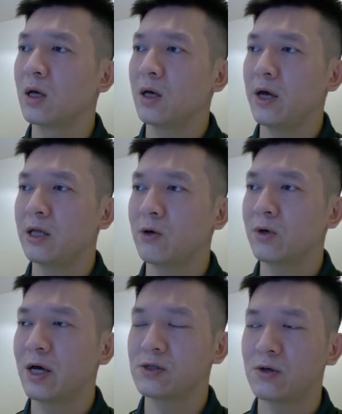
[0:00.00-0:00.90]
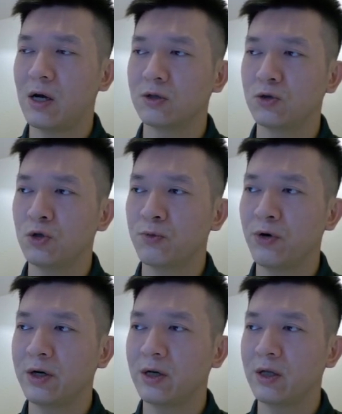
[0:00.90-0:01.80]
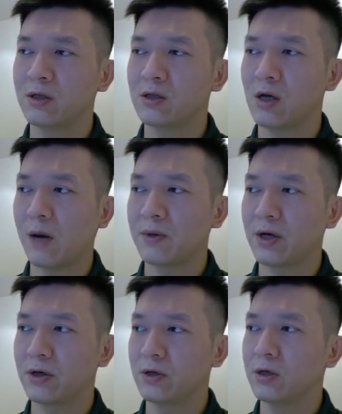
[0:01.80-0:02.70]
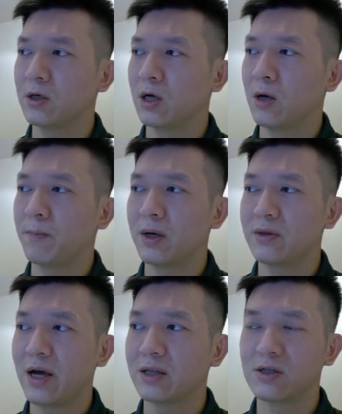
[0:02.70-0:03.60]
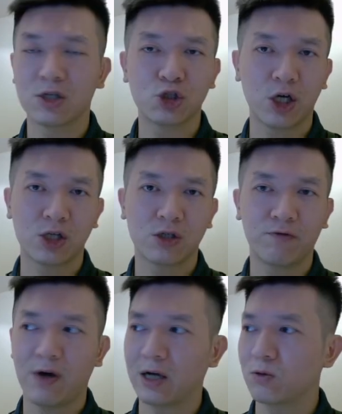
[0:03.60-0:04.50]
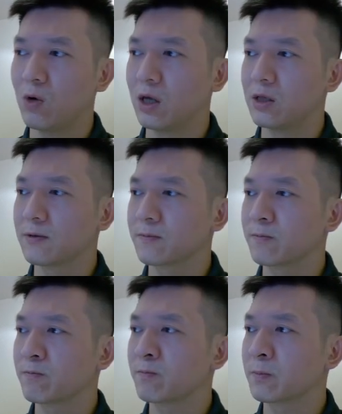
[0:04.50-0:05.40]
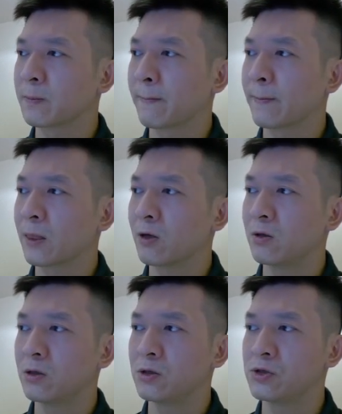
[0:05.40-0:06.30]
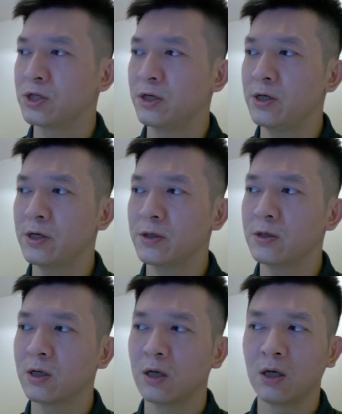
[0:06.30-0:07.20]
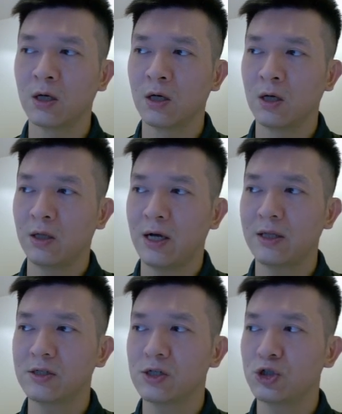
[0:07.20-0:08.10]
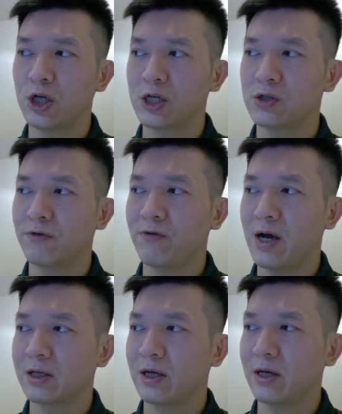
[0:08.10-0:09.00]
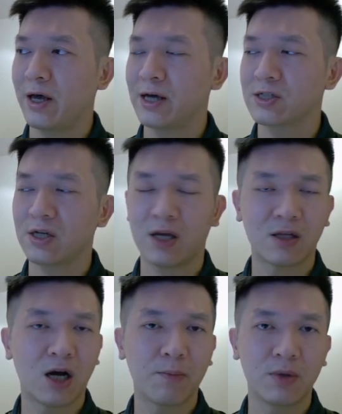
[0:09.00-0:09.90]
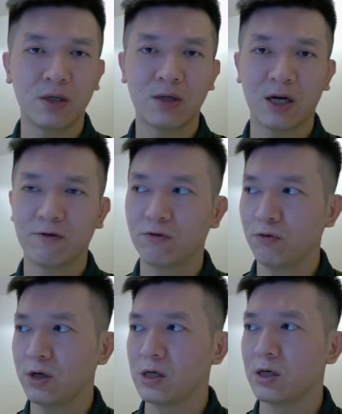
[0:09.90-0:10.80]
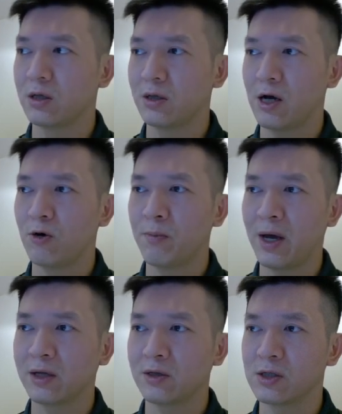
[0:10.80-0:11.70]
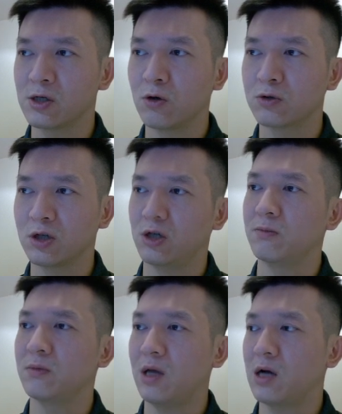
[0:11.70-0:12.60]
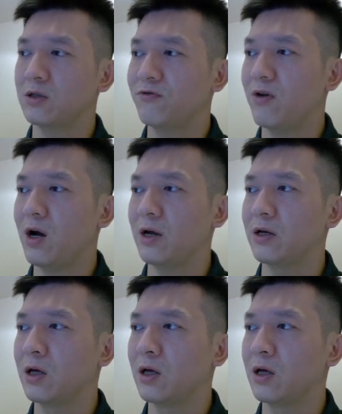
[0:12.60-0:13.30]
And then we cancel out the numerator and denominator. But that doesn't change the fact what? You see here? That doesn't change the fact that x cannot be negative 3. That will make this whole term undefined.